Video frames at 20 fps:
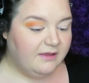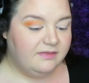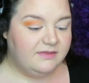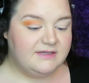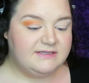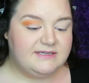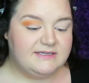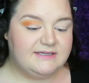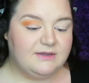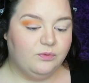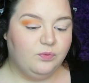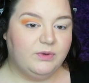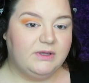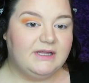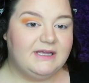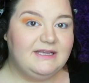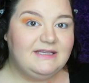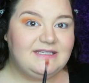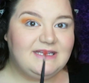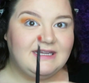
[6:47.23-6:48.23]
This is a
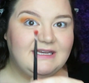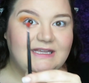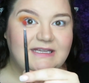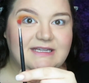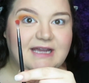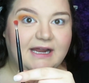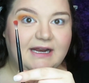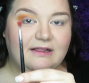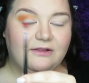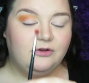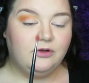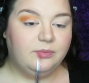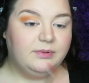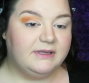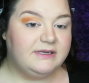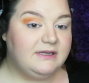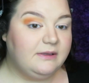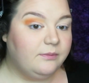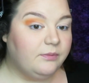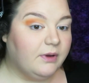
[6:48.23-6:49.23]
really teeny tiny little
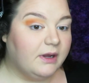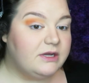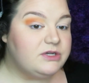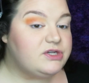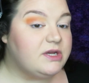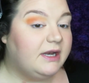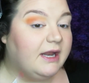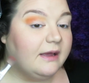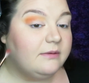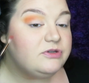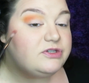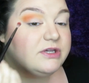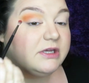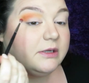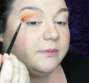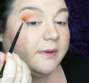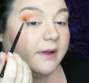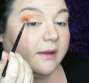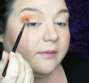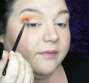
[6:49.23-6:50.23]
blending brush, and I'm just
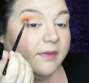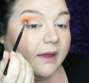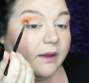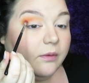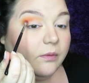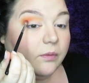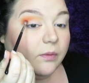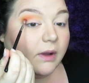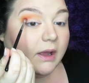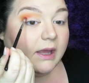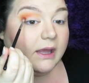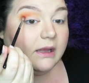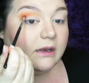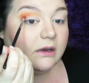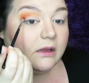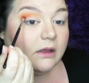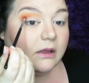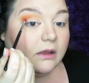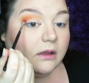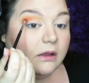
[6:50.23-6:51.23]
gonna pop that
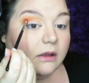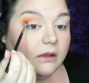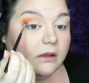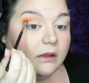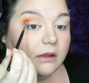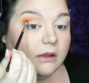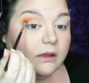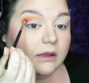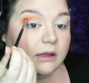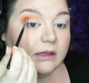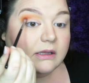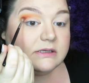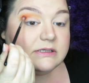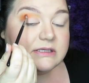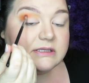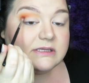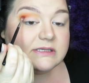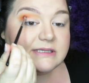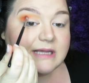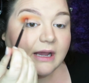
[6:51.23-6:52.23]
right
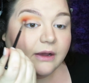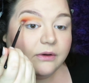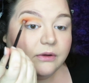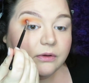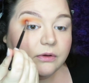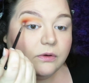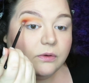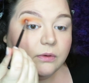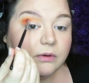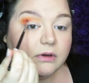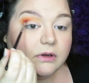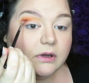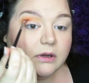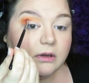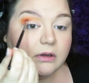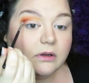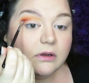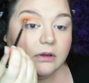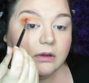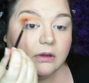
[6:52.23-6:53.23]
into this outer
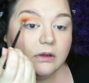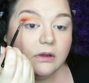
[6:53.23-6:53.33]
corner